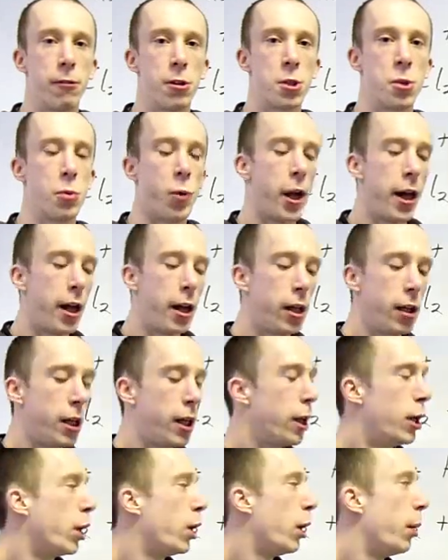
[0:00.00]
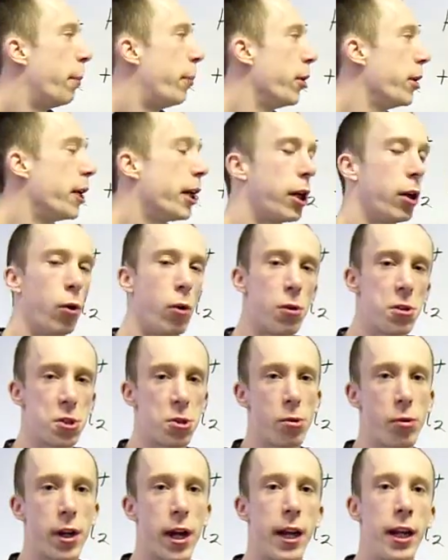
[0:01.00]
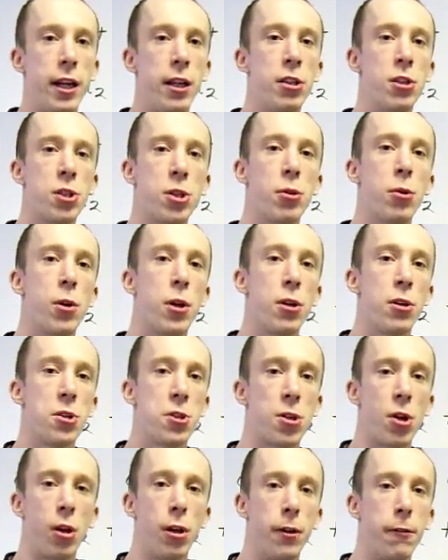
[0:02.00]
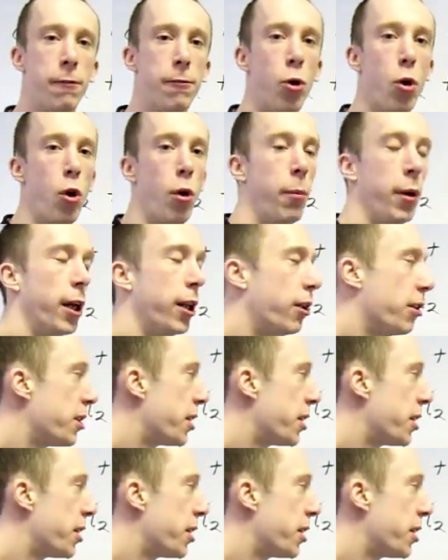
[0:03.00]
as well. But you can also get it into a solid form, a little